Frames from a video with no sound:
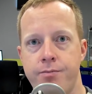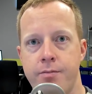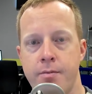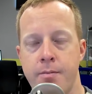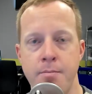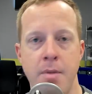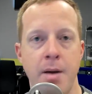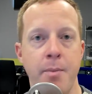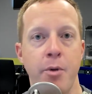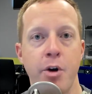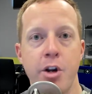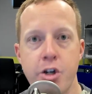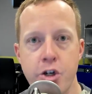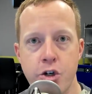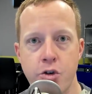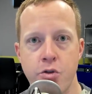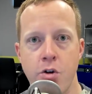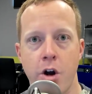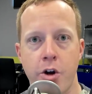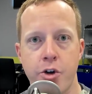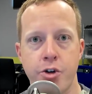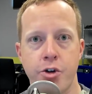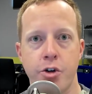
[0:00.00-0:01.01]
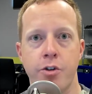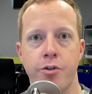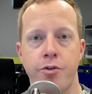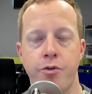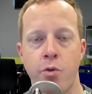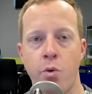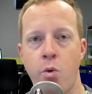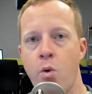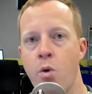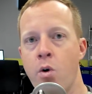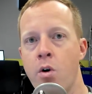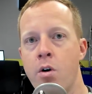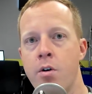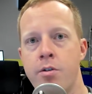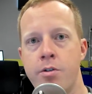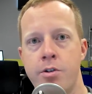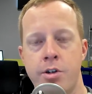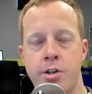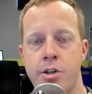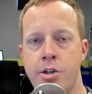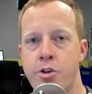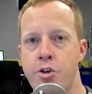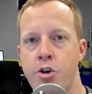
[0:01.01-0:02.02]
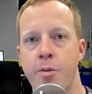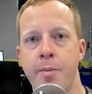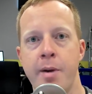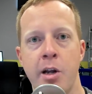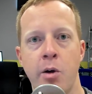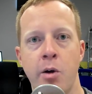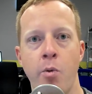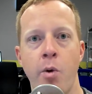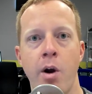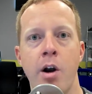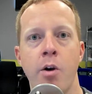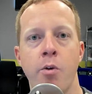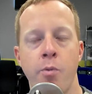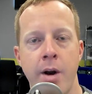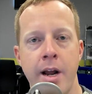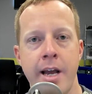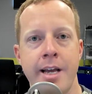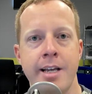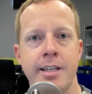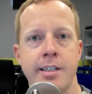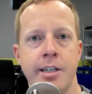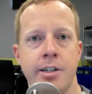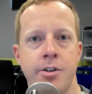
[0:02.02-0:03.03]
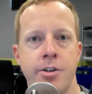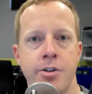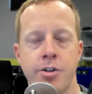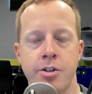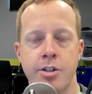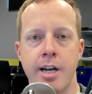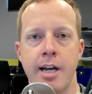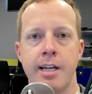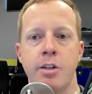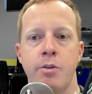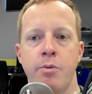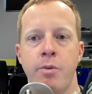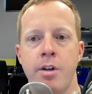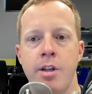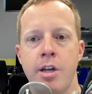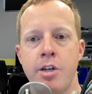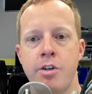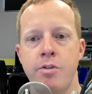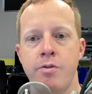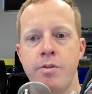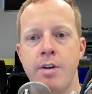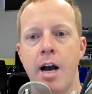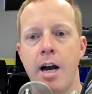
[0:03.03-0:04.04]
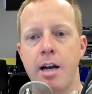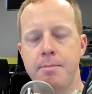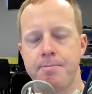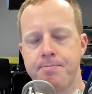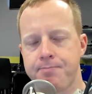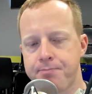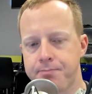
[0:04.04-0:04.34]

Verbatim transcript: memory structure for determining where rays intersect and where they do not.